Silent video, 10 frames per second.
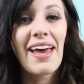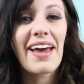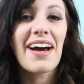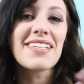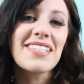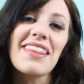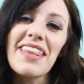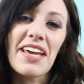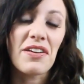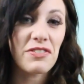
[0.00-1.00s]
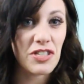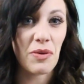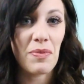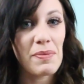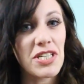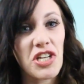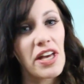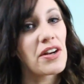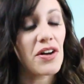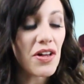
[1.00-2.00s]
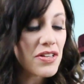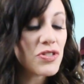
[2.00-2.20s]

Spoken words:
Hey guys, thank you for stopping by my channel.